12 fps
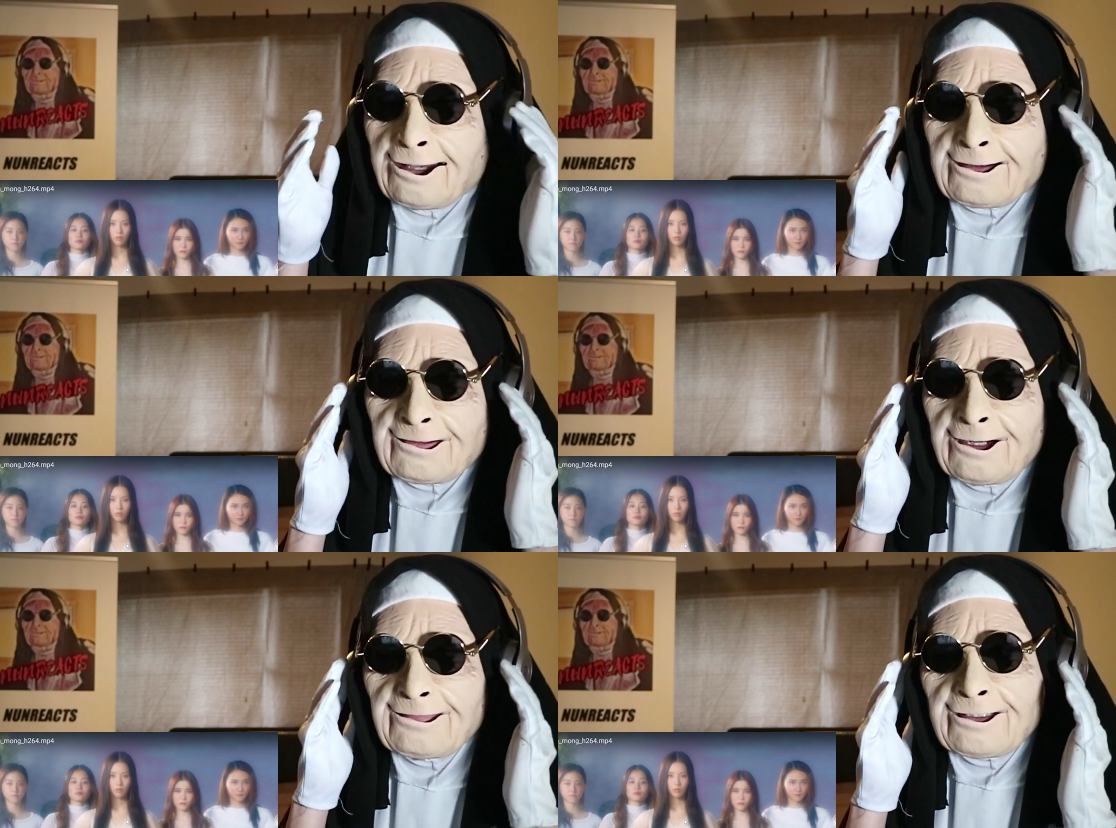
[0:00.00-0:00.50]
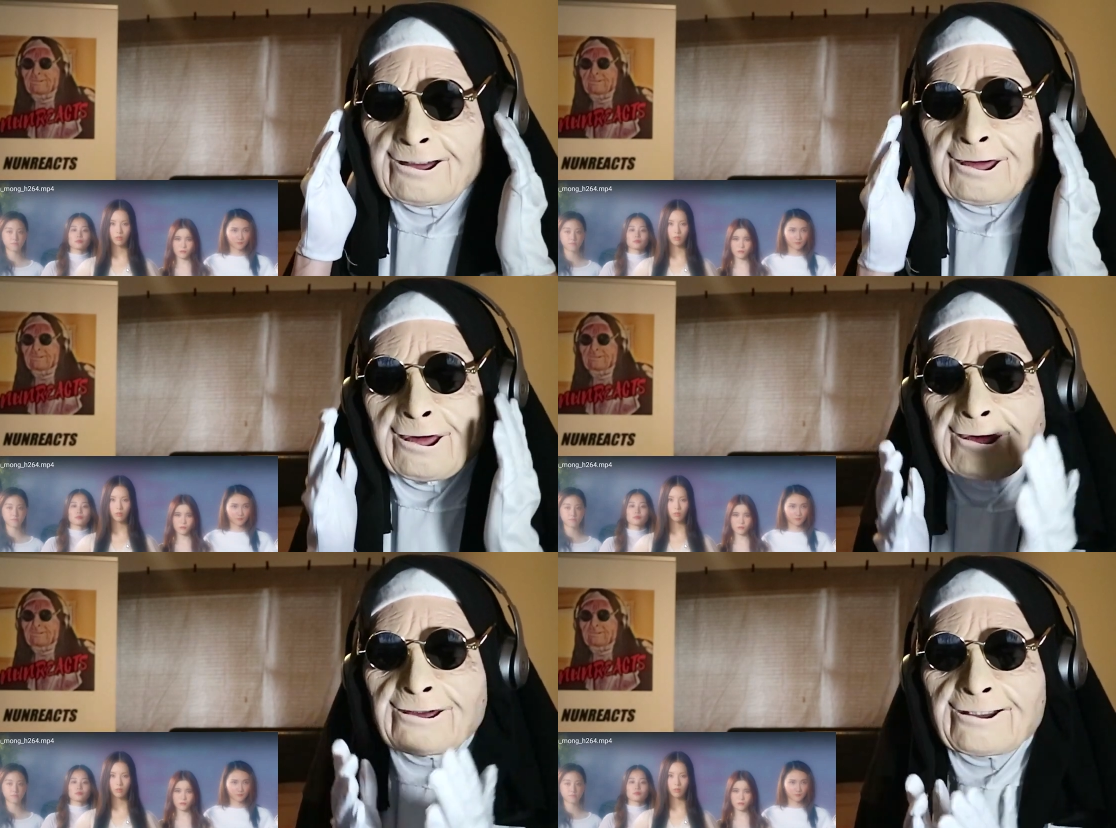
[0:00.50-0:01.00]
Speaker 1: like, you know what I'm saying,
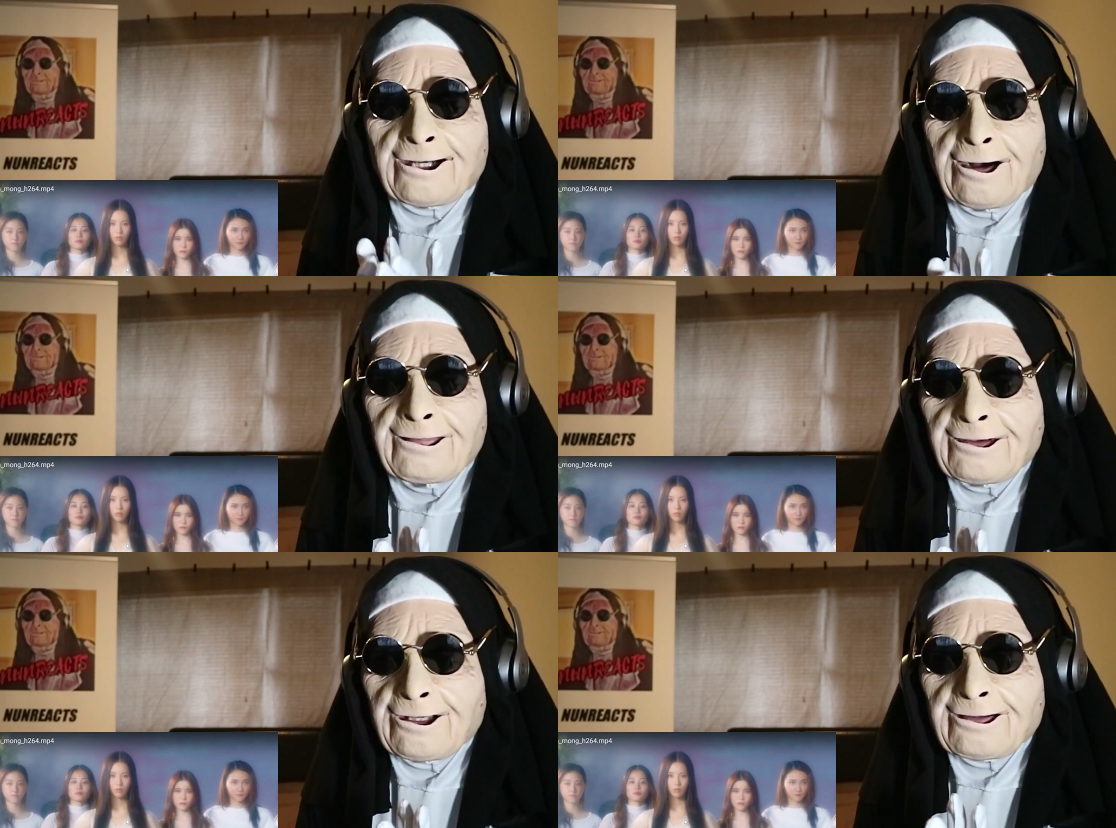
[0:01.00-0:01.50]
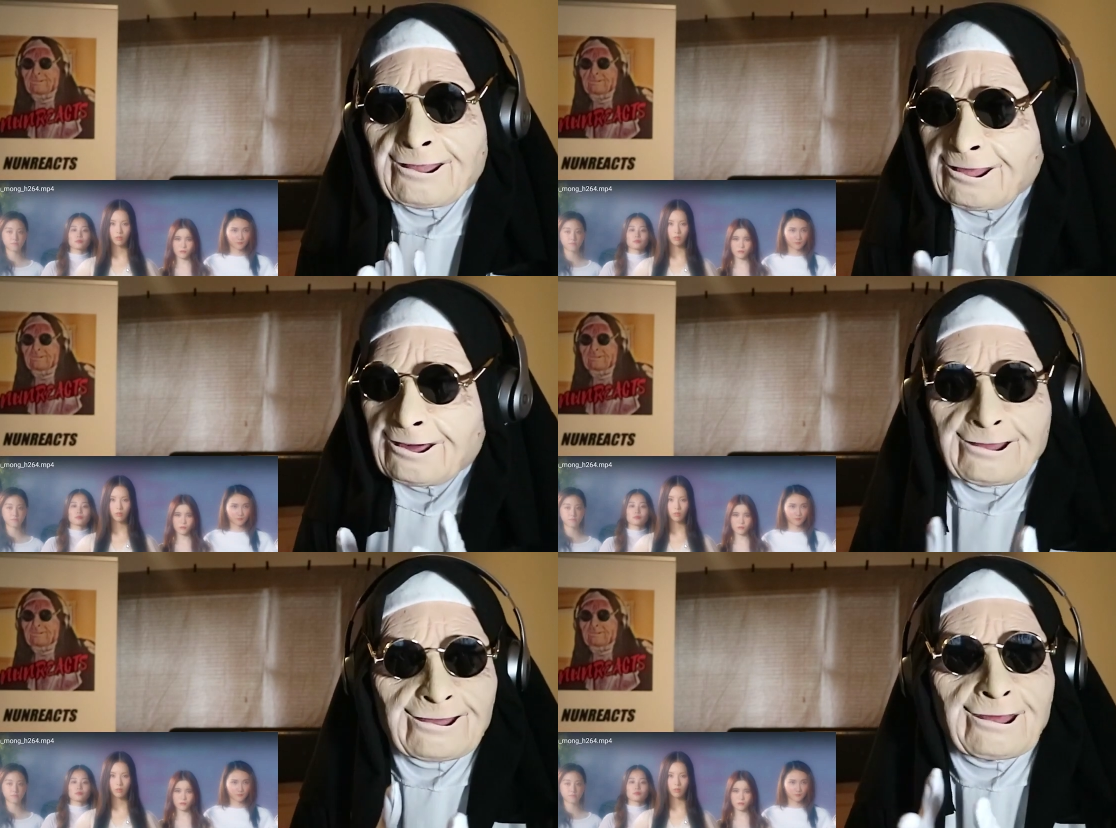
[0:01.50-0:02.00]
the whole sound being,
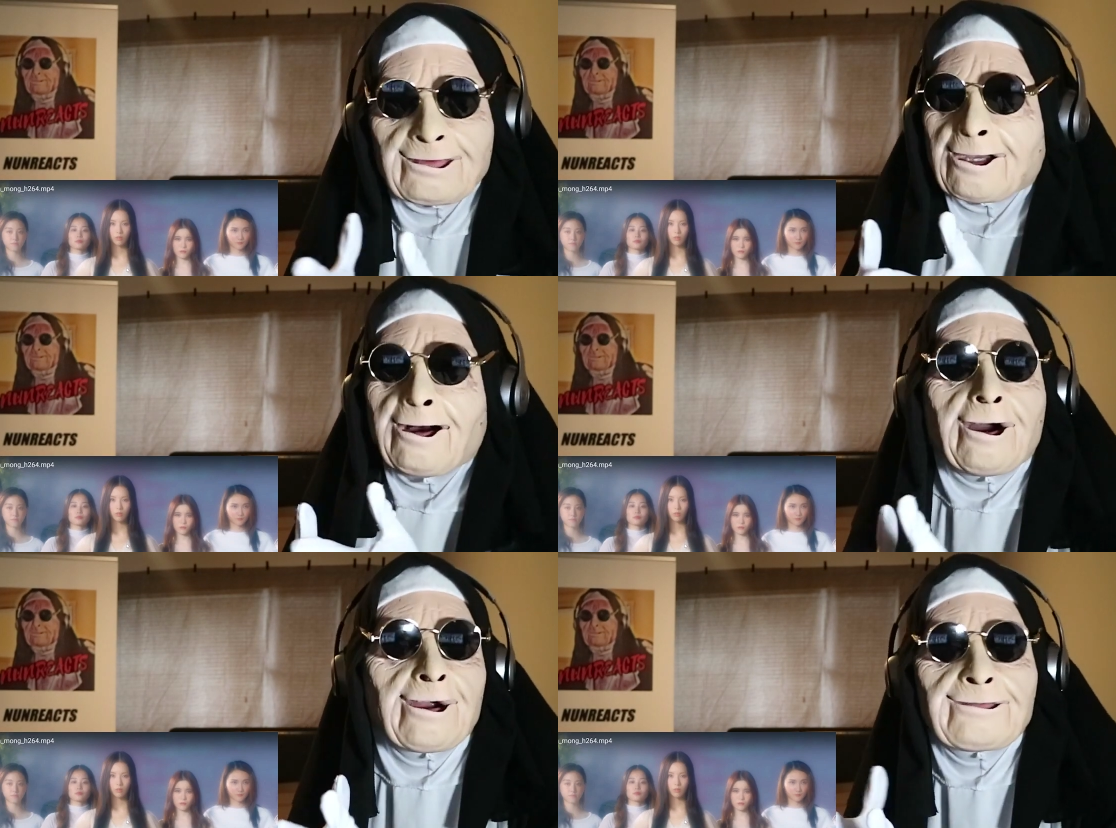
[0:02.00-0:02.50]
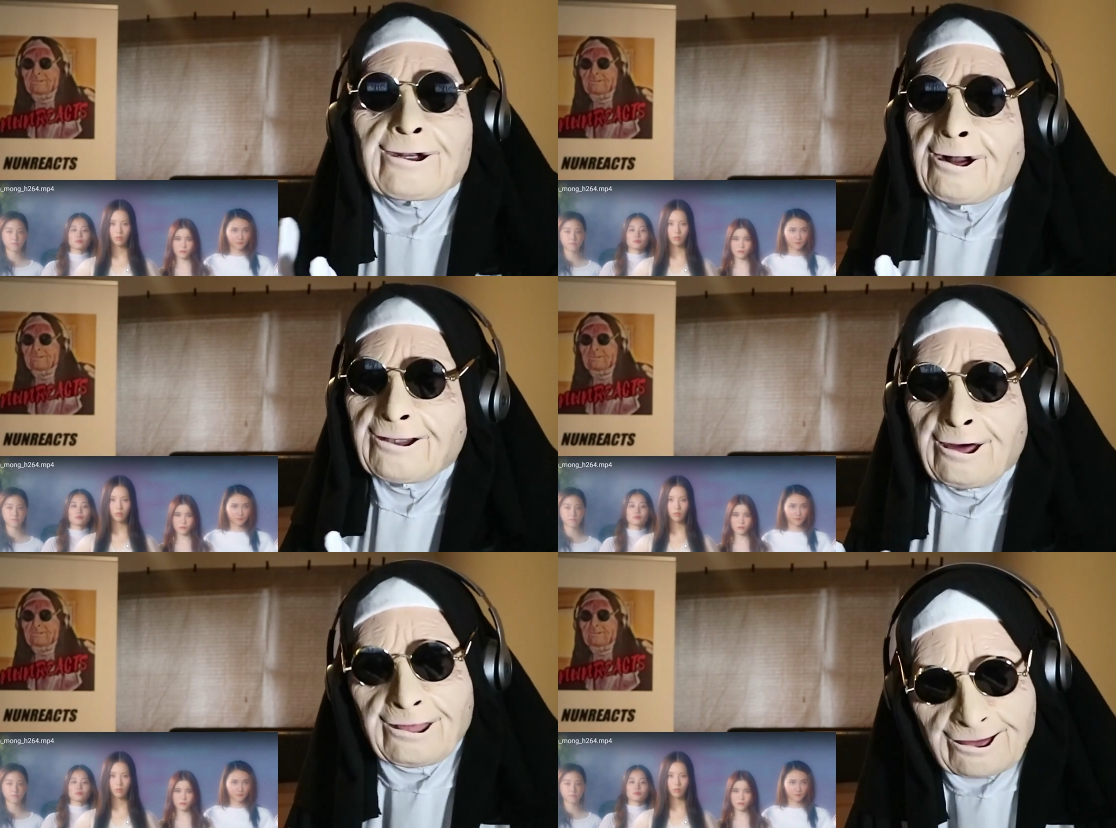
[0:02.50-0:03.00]
you know what I'm saying, with the harp
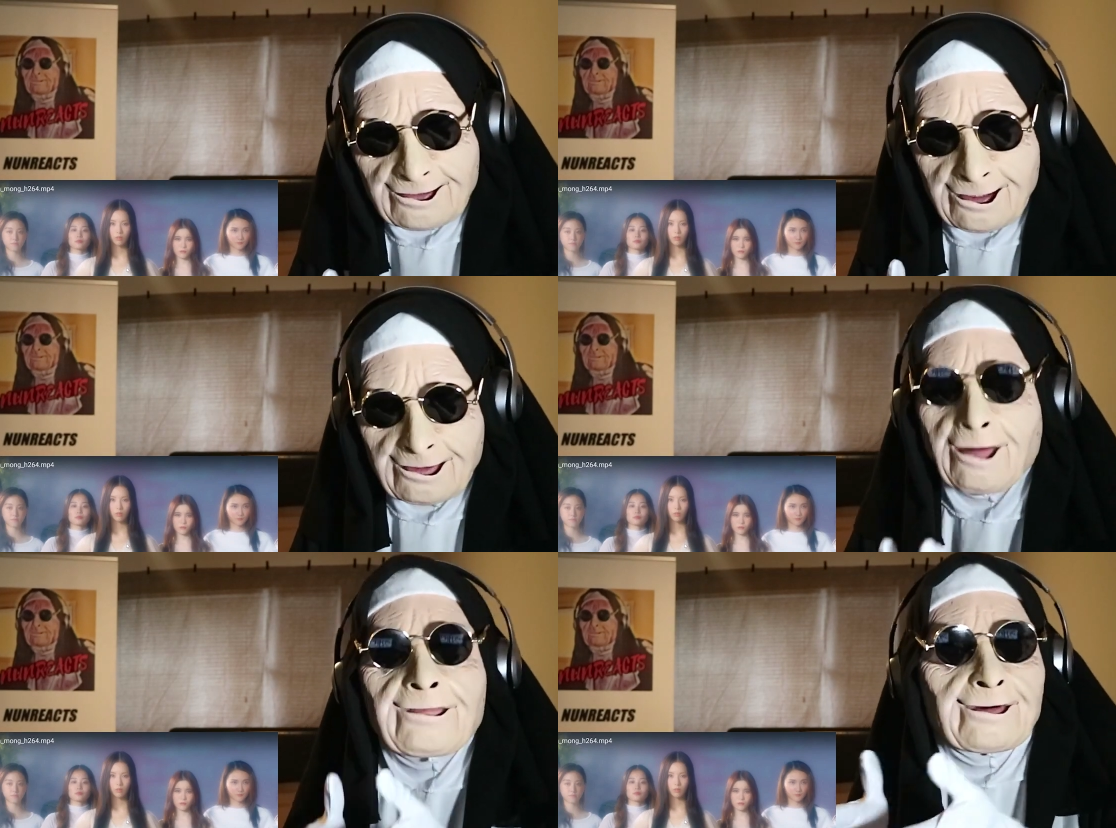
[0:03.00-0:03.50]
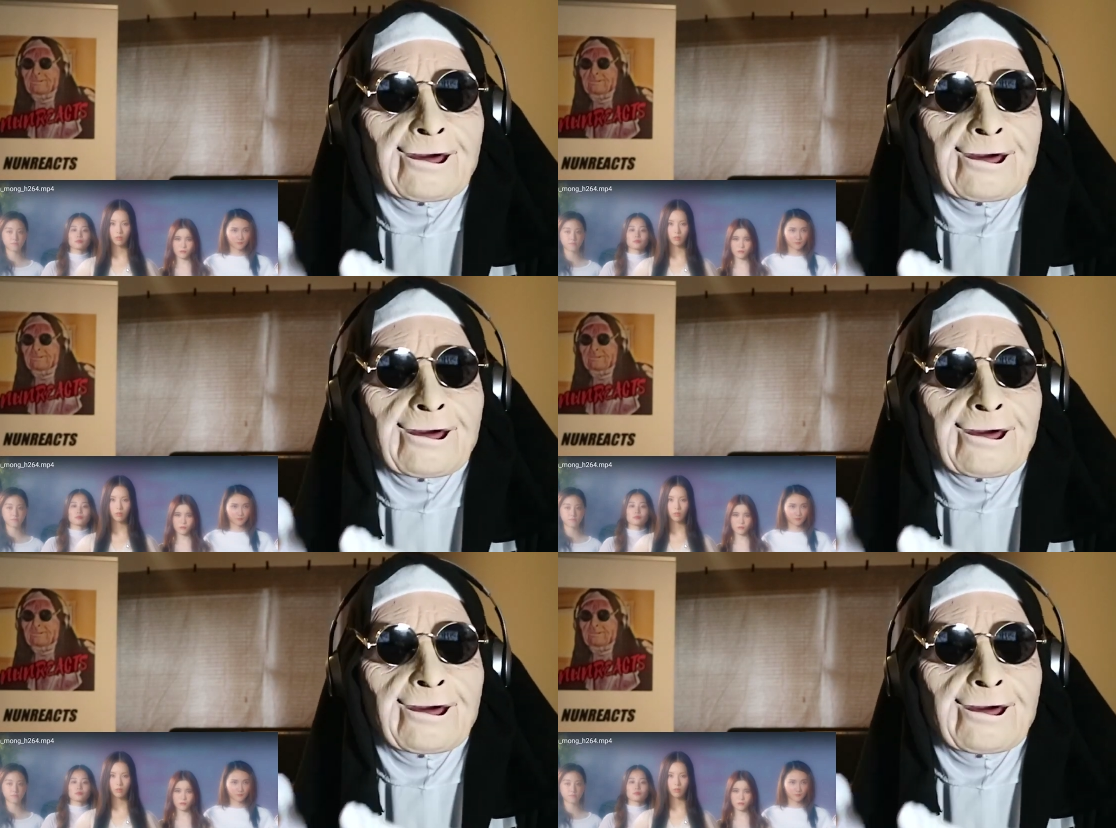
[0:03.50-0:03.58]
and all that was done on